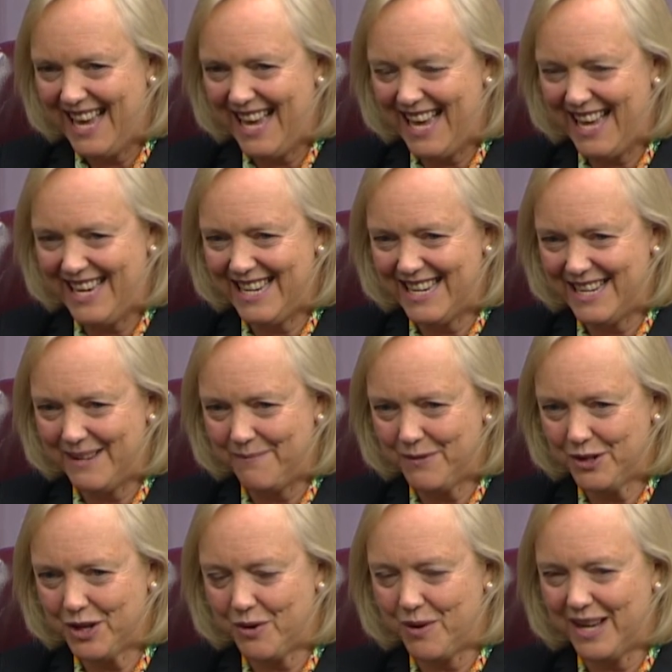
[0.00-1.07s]
And um,
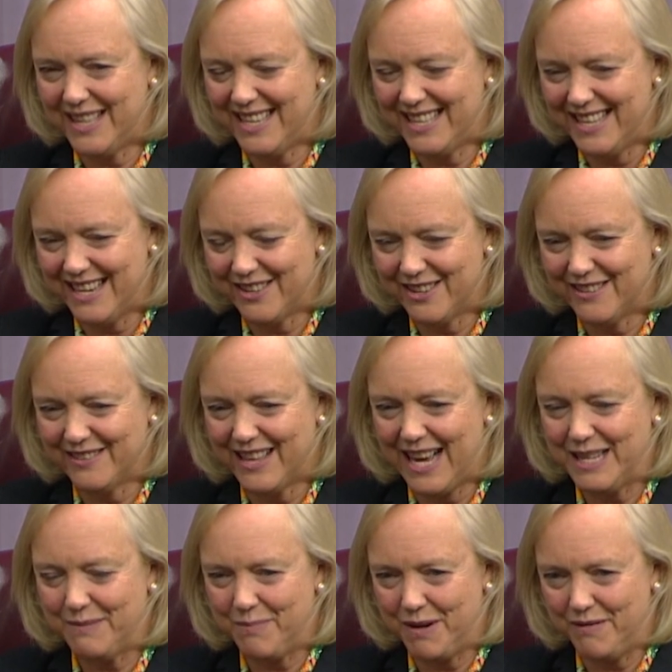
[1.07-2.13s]
so I think the other
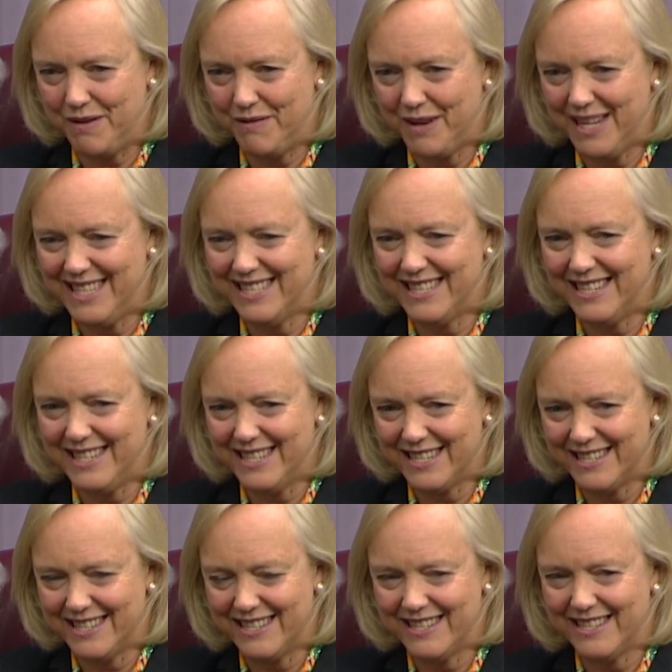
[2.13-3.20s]
last bit of advice in
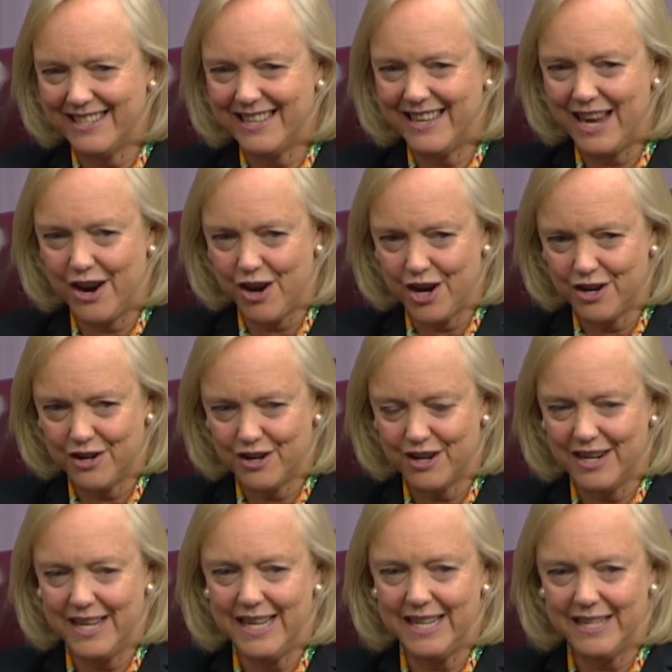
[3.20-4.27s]
addition to
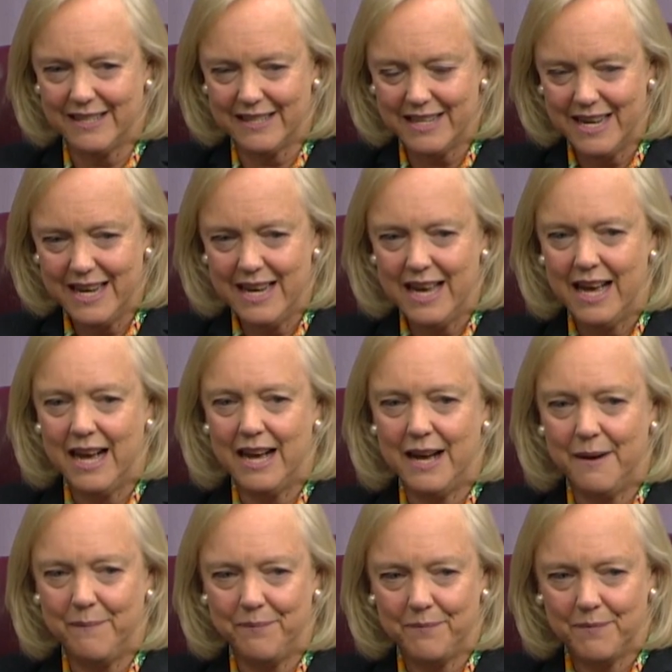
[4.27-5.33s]
character is,
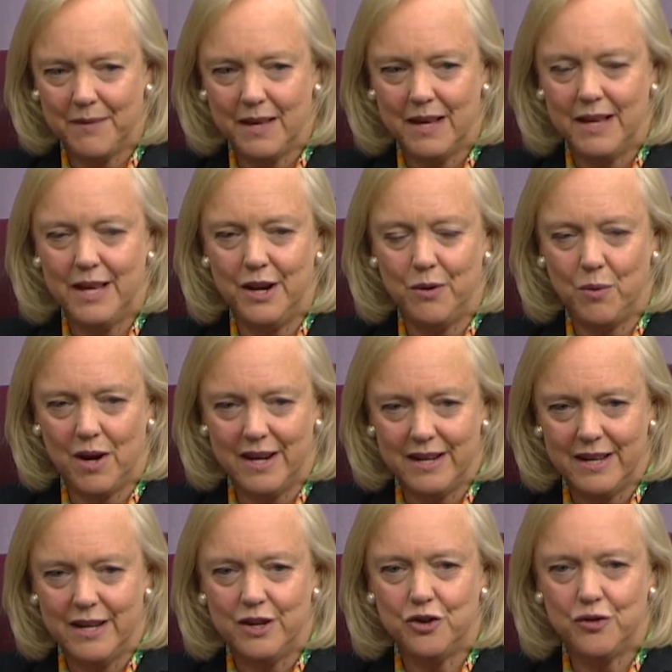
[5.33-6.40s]
um, you know
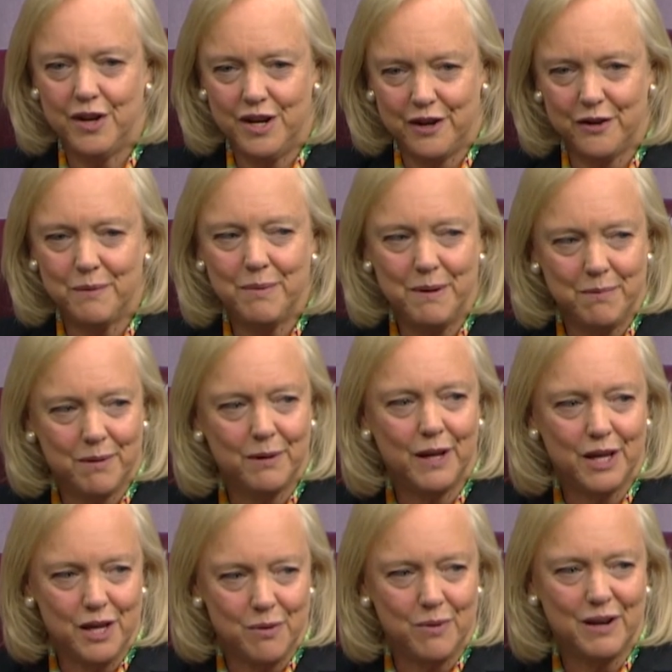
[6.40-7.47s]
what, treat other people
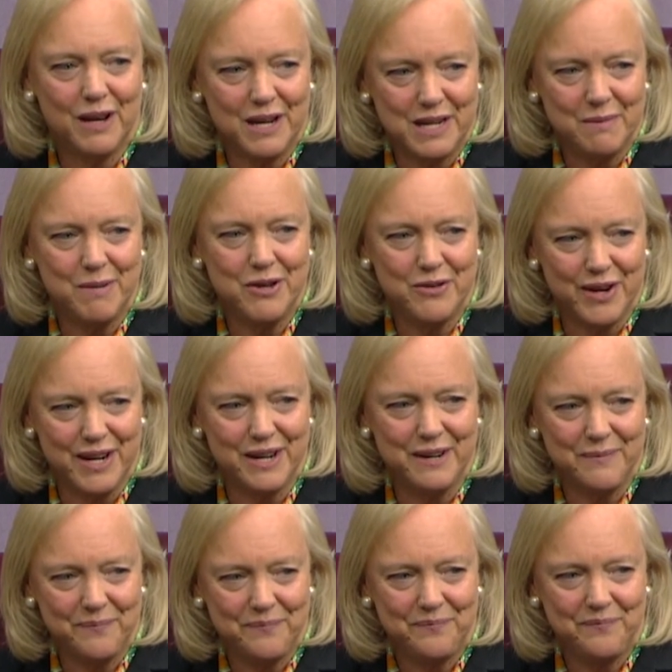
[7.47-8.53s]
like you would like to be treated.
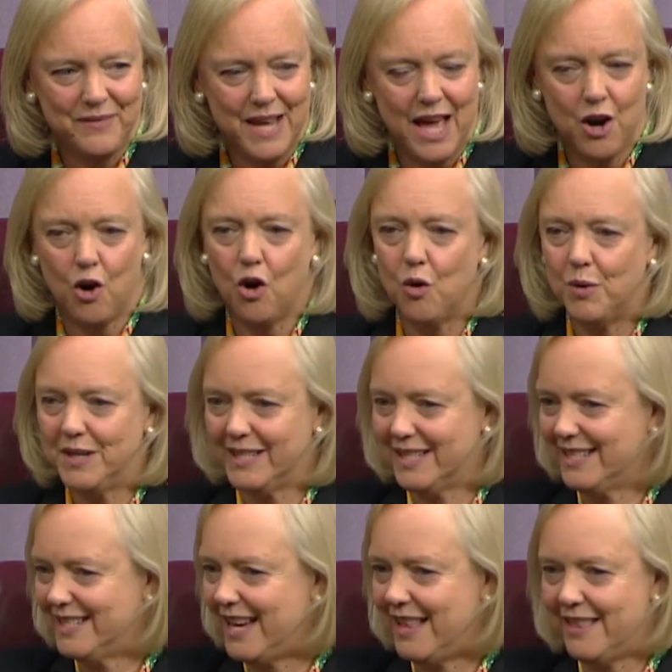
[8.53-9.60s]
And always
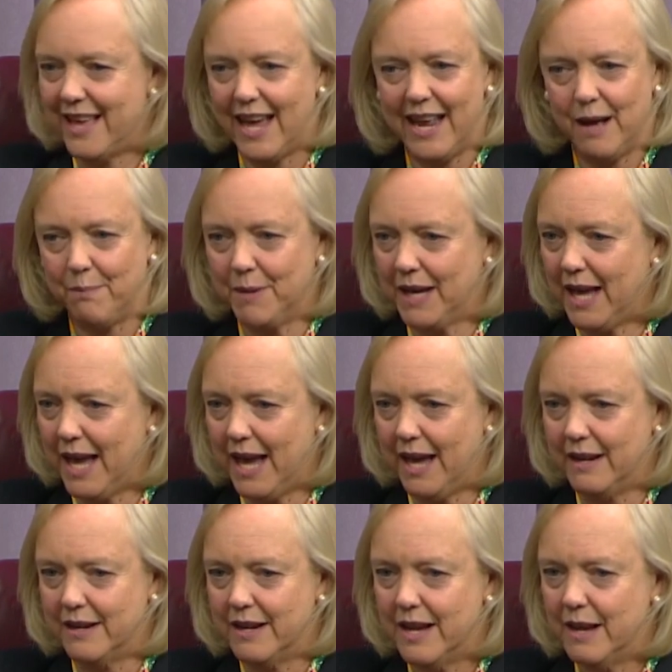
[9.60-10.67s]
extend that helping
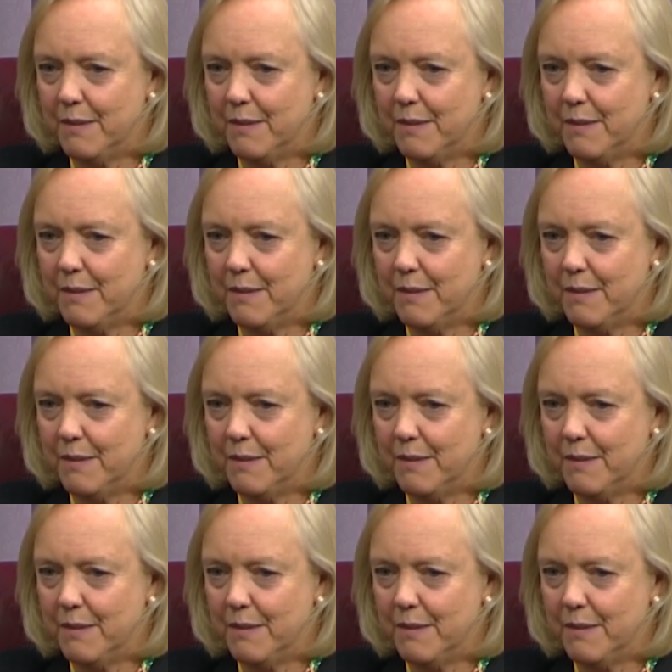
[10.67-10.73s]
hand